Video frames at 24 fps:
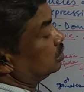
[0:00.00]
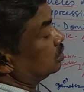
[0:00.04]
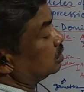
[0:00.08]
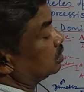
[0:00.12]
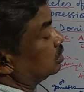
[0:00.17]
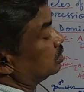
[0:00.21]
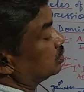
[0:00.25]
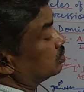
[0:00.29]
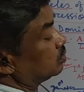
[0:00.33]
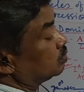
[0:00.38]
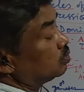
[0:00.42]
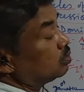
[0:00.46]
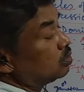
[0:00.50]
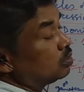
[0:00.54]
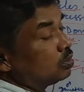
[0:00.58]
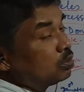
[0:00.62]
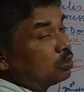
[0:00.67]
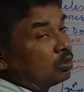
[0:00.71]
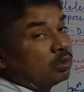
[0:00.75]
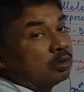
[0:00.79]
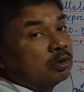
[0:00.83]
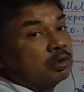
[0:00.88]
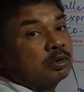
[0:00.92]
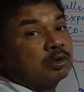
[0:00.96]
the
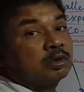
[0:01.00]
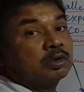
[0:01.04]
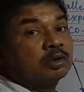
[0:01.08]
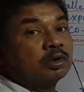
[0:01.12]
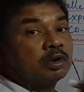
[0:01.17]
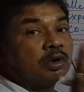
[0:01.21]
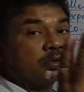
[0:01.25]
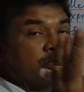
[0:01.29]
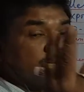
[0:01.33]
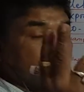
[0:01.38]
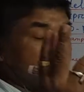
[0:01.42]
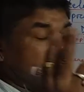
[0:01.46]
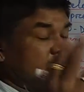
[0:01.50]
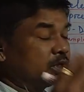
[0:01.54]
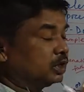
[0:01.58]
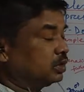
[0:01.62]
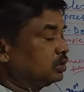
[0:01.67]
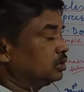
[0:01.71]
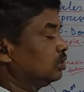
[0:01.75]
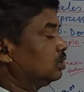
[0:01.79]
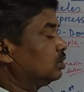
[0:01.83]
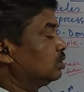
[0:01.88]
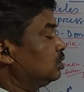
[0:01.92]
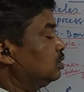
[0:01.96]
two
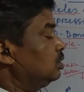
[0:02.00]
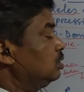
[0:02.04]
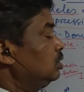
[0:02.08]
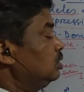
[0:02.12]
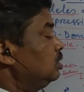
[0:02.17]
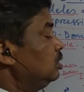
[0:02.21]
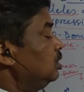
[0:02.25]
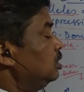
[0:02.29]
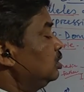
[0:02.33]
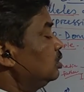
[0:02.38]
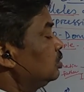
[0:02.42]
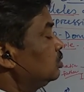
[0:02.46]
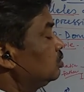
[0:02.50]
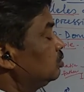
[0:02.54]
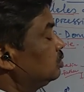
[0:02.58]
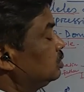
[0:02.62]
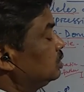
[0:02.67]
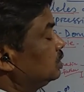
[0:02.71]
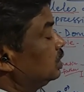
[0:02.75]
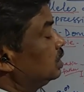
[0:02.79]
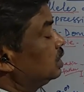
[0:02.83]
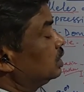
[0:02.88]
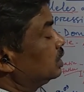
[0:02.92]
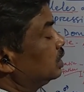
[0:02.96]
offsprings or two
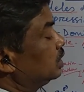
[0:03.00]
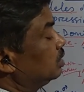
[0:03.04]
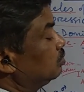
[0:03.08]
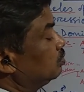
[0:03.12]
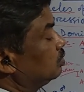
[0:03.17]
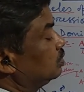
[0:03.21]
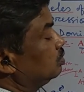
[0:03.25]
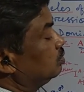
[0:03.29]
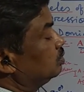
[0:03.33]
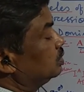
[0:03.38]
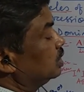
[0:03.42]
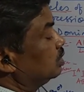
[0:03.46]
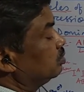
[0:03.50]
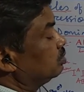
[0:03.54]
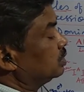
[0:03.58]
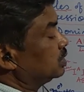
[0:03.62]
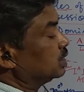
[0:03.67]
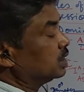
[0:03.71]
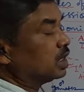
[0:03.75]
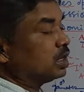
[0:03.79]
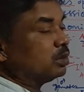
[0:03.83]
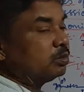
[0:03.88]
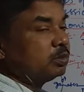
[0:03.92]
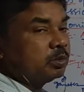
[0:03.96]
children will be
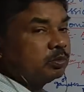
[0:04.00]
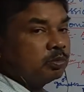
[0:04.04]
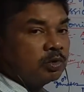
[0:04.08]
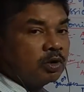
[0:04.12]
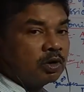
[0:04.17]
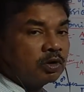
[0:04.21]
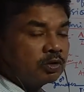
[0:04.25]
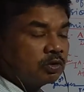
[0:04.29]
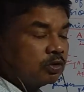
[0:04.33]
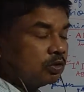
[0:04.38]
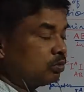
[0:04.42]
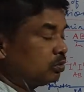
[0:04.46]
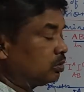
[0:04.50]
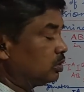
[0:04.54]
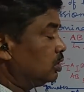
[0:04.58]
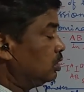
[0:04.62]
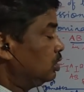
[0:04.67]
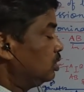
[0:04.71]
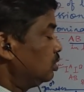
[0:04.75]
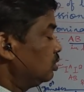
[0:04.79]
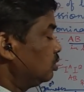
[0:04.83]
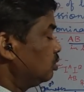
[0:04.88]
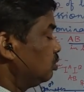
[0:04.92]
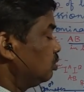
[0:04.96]
having AB blood group,
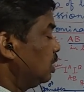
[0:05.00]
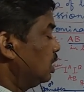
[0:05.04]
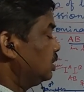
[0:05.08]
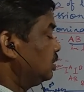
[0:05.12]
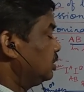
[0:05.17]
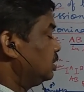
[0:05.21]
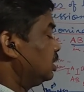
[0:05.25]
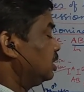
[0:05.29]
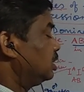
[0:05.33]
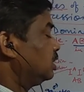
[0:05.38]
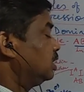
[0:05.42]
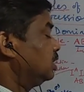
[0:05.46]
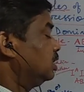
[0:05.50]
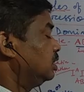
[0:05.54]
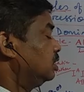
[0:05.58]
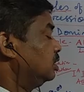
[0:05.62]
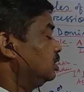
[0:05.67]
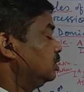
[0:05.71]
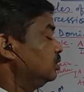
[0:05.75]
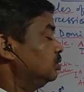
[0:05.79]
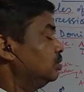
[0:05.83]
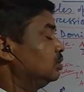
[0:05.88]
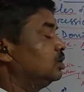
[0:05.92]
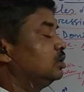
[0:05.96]
one
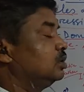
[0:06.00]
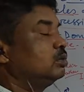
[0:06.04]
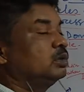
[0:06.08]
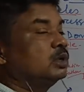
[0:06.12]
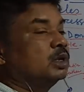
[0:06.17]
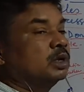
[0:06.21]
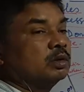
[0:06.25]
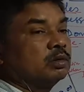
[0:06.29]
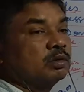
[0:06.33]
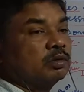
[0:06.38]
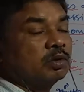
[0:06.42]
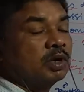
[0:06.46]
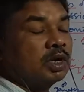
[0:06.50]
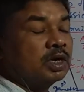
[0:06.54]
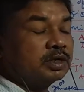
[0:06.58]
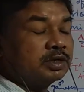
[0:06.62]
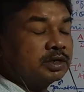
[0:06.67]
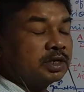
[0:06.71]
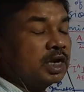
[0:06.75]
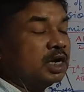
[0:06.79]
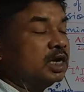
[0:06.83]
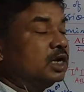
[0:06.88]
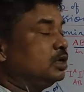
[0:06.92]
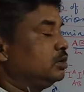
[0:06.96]
child will be
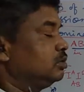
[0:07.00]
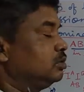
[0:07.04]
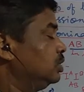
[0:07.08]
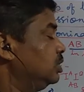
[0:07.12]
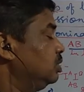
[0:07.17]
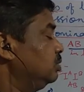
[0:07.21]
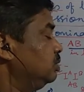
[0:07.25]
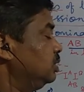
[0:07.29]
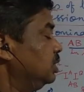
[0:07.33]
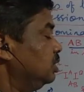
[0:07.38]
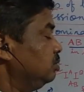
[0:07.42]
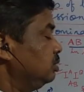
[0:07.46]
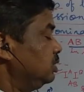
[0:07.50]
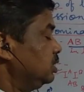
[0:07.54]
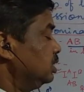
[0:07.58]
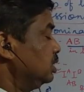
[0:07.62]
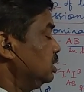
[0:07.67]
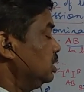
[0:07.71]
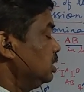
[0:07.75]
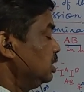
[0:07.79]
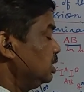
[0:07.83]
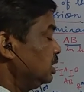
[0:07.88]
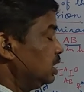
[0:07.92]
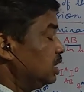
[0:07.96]

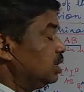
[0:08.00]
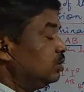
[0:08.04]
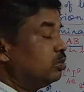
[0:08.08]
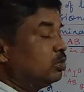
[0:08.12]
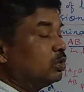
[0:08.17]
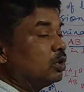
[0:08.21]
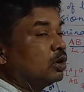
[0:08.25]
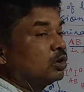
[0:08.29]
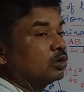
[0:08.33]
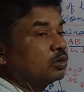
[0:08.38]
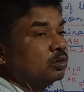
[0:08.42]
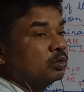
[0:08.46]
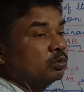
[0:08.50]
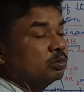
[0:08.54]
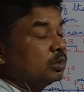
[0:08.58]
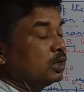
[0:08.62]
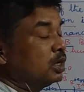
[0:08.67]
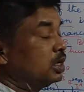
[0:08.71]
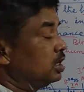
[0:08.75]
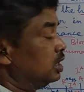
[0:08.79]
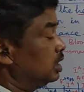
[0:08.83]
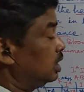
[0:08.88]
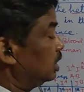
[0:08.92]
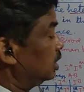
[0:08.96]
having A blood group,
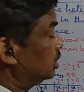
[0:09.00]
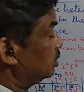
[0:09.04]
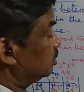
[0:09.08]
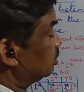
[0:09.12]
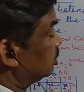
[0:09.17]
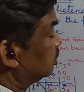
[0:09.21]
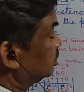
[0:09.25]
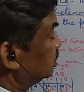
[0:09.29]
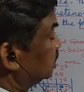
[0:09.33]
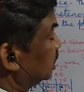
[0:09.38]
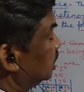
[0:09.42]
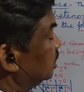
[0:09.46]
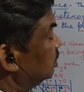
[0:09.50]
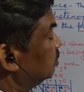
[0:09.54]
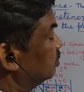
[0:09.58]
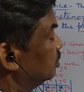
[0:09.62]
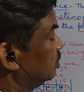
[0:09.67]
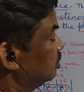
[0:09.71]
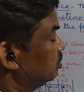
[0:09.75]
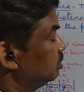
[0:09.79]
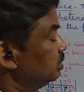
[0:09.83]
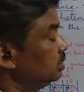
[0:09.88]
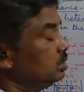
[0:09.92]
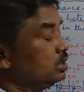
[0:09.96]
another child
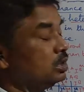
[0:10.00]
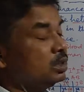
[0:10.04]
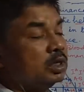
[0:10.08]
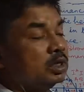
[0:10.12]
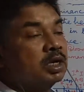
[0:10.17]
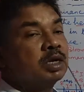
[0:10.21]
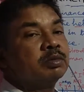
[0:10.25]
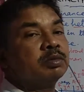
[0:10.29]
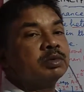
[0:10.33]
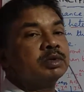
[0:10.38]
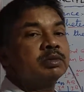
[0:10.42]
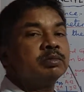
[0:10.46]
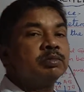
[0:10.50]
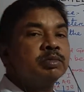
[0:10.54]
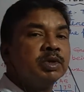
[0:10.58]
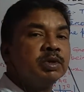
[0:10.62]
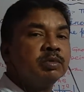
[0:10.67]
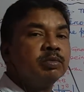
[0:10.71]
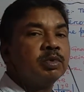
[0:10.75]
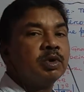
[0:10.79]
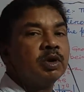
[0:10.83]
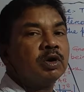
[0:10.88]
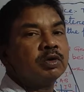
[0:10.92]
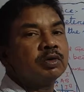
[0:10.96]
will be having
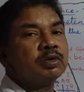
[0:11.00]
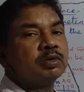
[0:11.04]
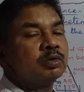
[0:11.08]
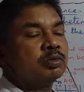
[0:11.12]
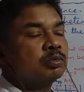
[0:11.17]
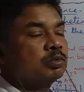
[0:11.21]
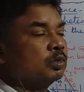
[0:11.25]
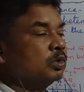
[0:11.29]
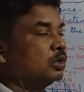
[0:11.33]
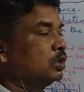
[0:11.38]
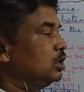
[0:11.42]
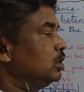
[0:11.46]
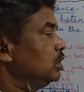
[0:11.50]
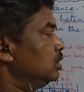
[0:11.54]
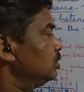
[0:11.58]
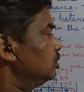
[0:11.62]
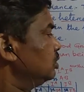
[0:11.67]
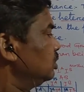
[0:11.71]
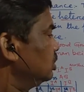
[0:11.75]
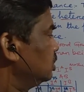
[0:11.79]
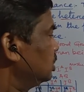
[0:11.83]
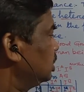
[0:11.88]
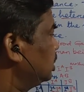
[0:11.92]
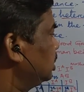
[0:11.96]
B blood group.
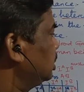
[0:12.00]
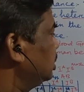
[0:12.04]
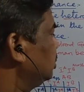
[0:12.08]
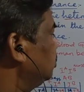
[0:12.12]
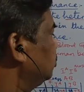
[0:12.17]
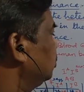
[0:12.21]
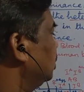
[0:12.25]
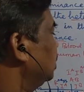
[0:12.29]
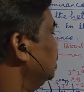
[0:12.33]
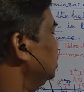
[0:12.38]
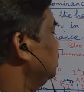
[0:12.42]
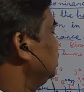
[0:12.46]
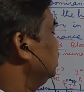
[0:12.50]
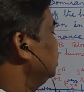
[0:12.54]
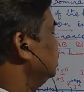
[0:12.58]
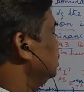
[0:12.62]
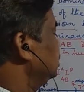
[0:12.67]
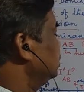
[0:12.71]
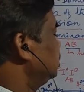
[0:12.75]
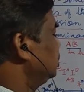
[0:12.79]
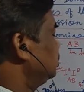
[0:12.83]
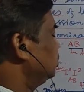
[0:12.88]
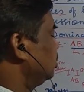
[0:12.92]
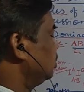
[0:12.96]
So that is why
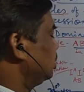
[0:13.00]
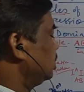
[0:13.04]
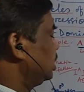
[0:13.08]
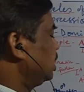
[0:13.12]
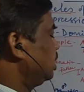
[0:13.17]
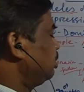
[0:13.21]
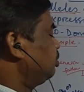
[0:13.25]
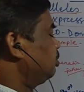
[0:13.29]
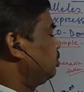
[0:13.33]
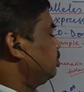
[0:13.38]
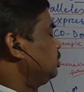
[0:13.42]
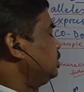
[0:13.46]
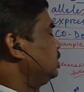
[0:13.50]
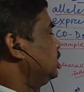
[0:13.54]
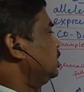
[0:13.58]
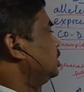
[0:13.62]
in the F2